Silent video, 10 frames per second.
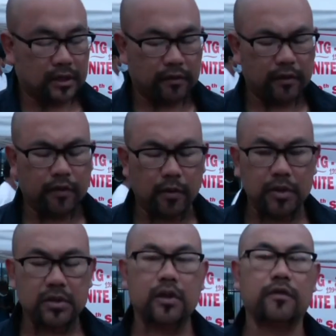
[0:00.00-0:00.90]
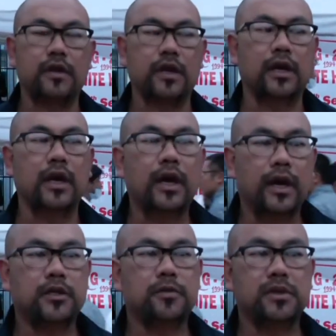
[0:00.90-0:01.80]
of the formation of the
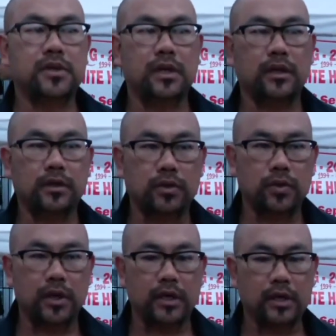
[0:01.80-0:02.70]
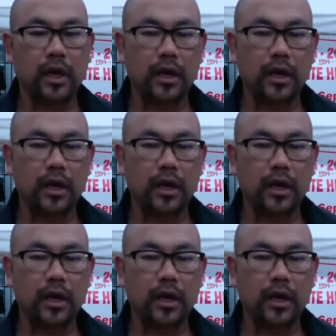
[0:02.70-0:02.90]
HPC to the